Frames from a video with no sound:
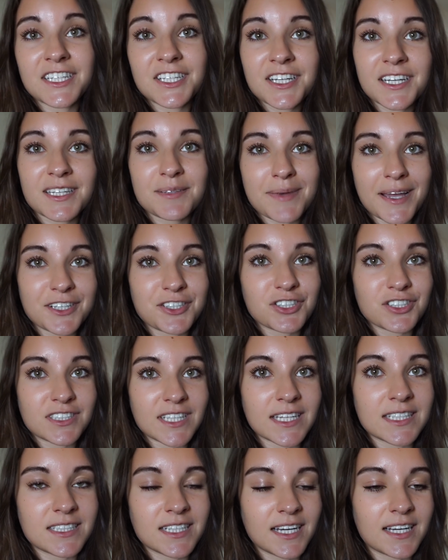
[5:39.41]
did get the mattress
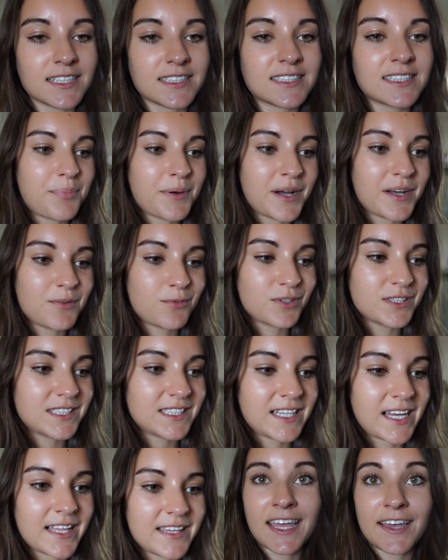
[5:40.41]
sent to us, but
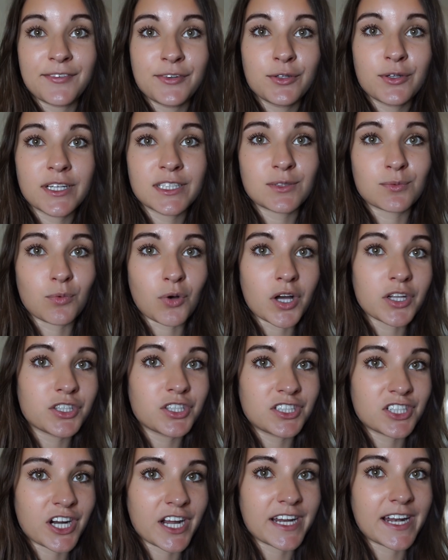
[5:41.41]
once again, if you guys want
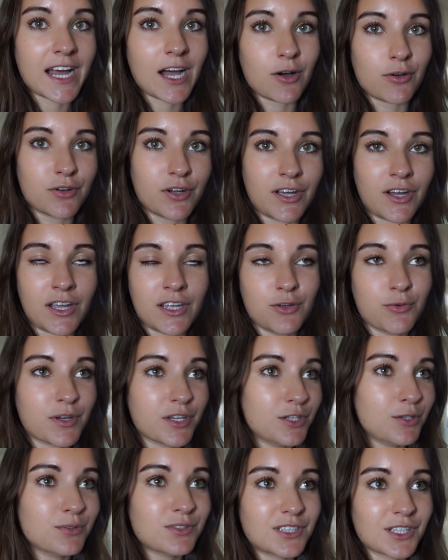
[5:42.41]
to try it out, you
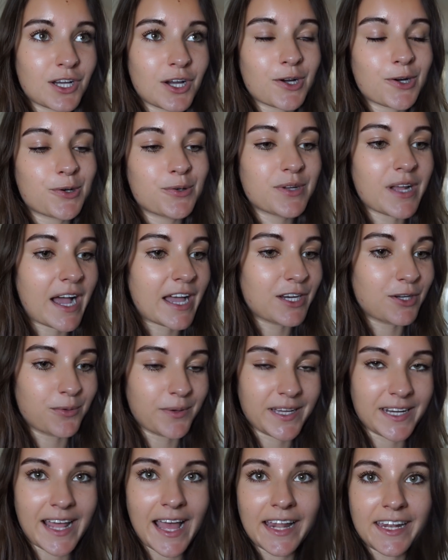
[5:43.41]
can use the code. I
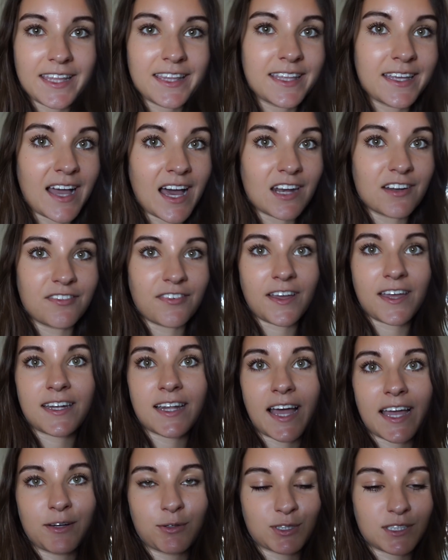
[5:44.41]
don't get anything out of
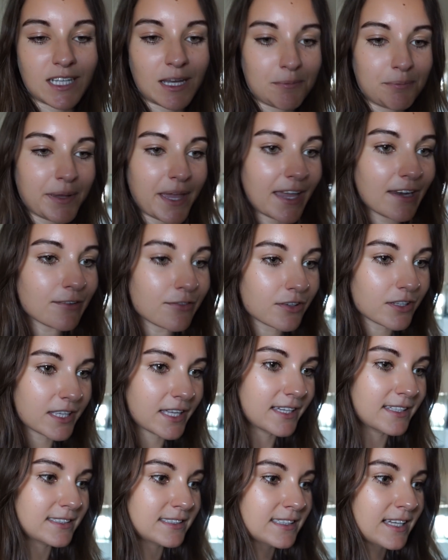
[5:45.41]
it. I was not paid for
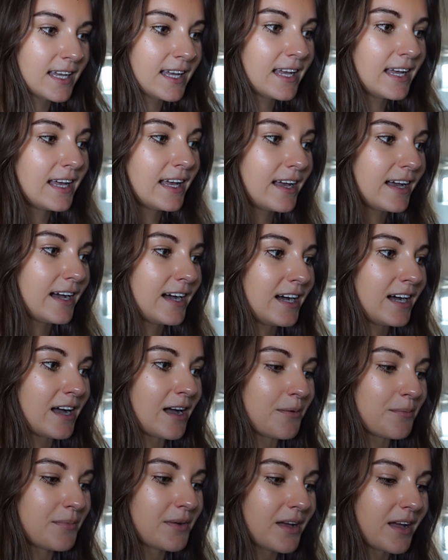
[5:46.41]
this.
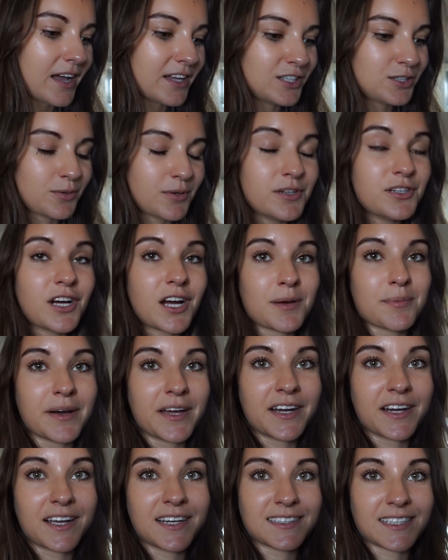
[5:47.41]
I just want to talk
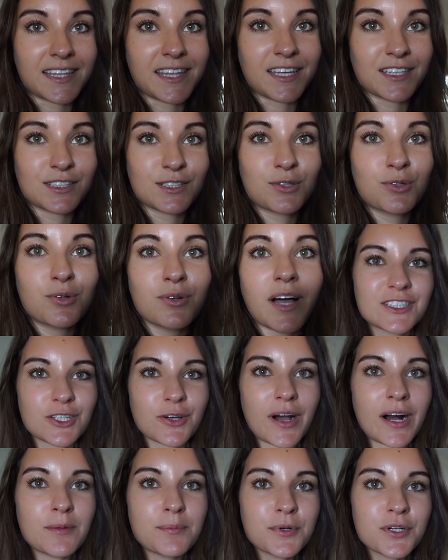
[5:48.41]
about it because I think it's cool.
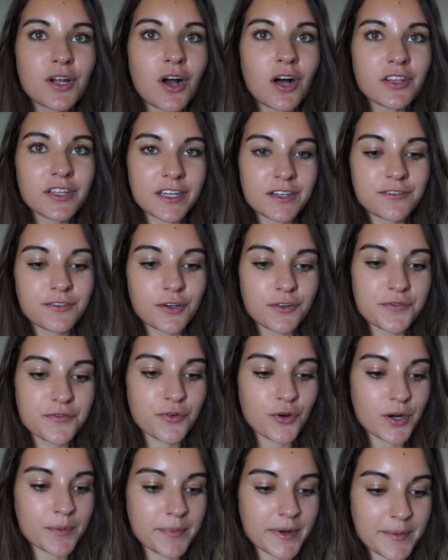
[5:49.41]
So I'll put all the info
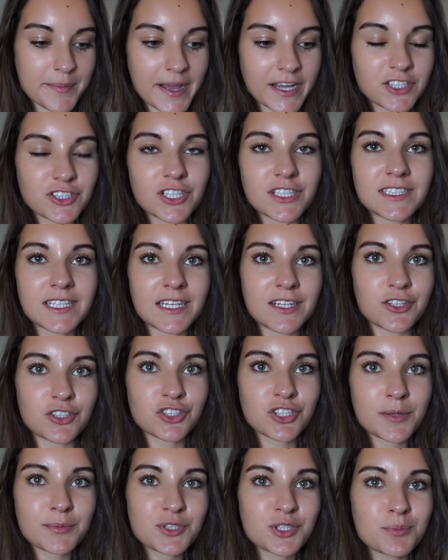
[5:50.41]
for Bear Mattress in the
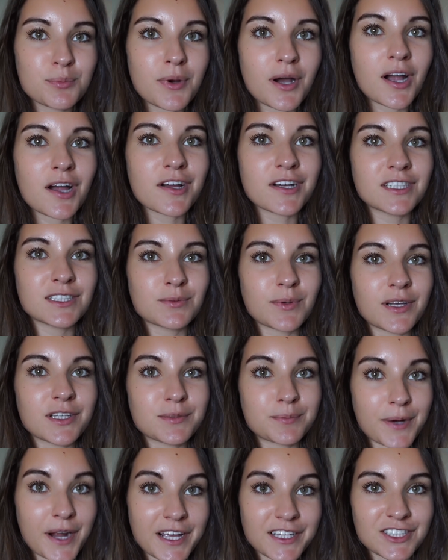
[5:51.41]
description bar, as well
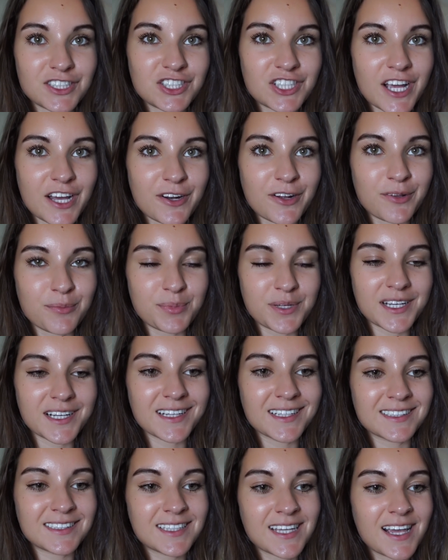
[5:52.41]
as Brian's channel,
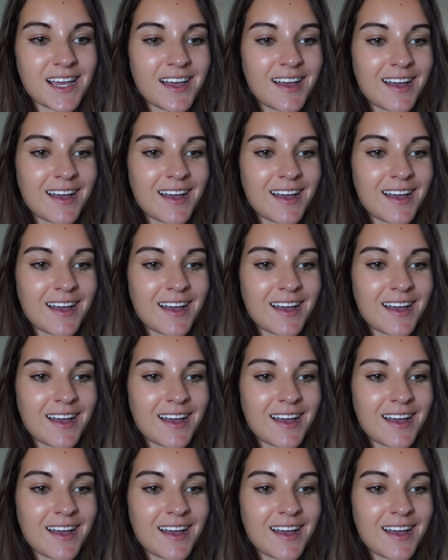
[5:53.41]
because